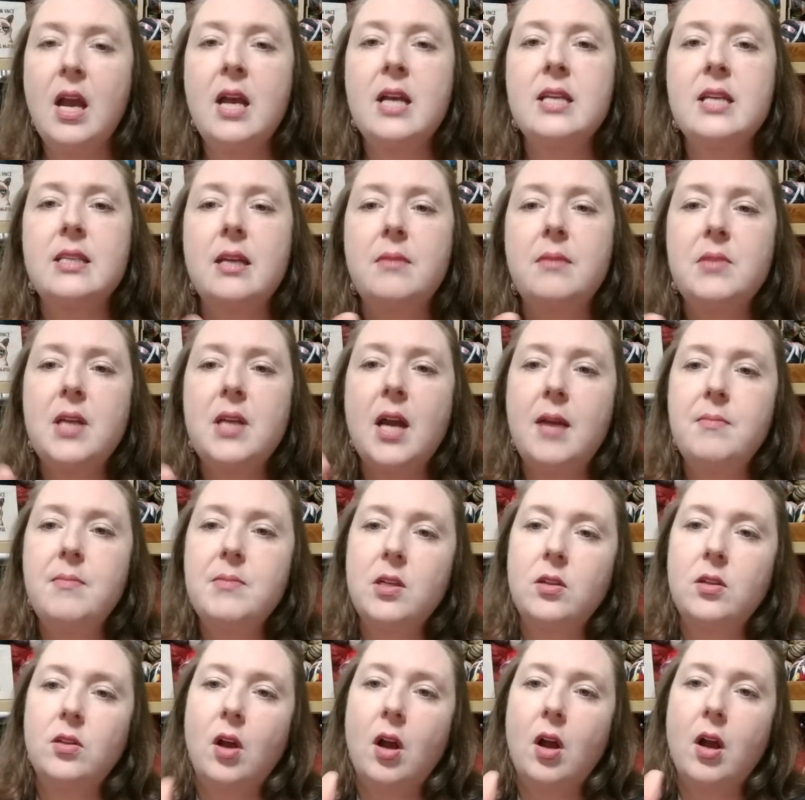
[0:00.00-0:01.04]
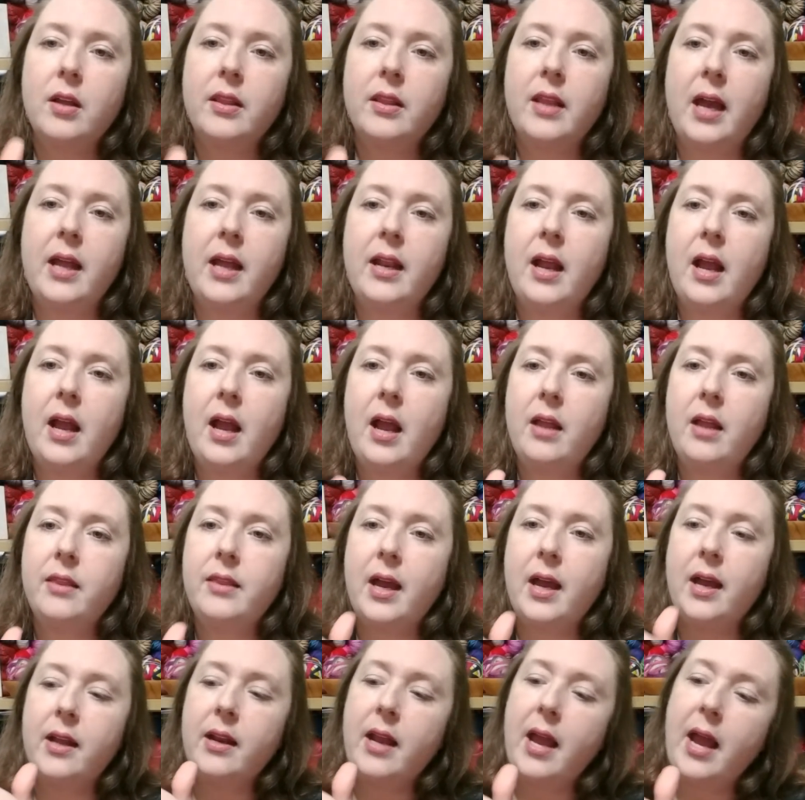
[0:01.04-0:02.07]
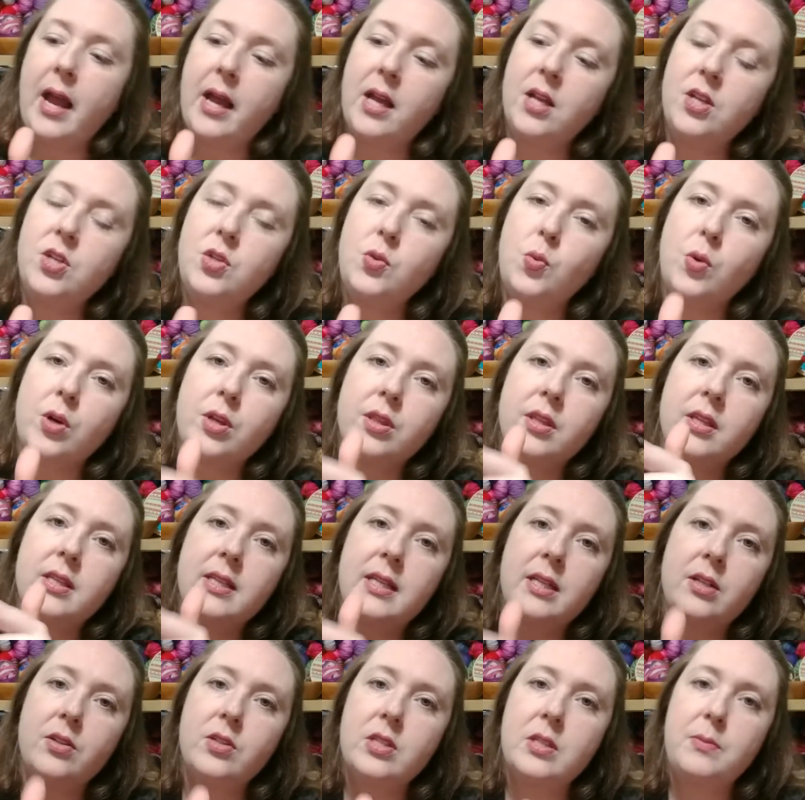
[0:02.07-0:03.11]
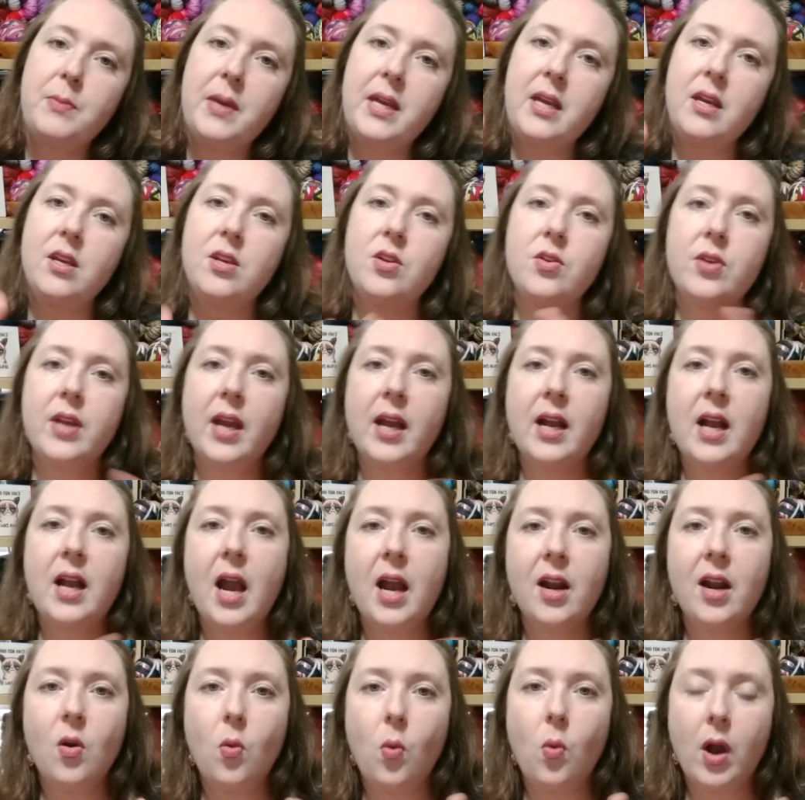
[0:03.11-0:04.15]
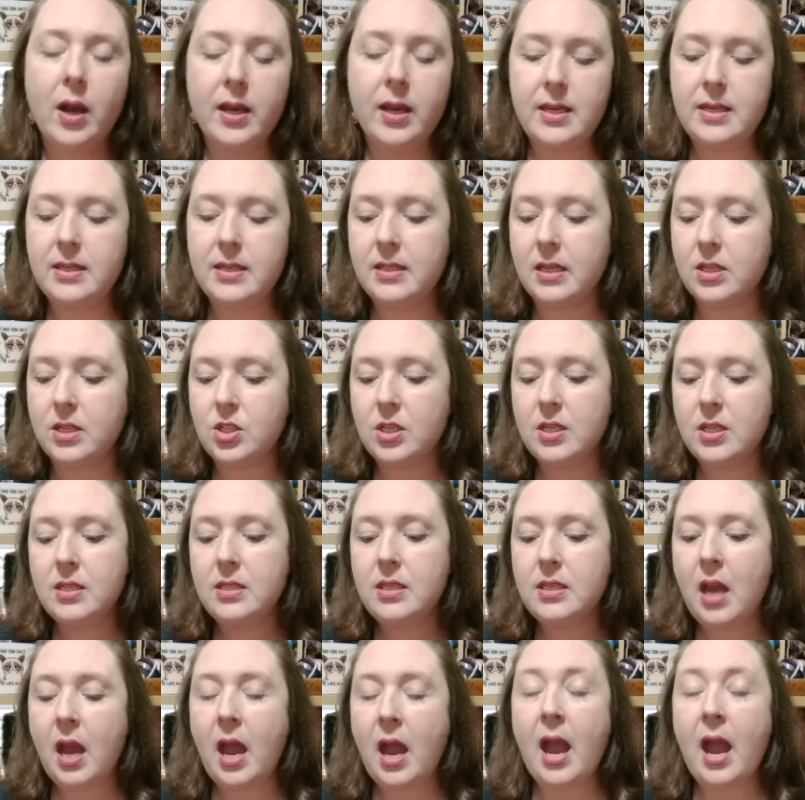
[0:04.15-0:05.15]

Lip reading: Sometimes along that edge where the needles meet, you get kind of wonky stitches.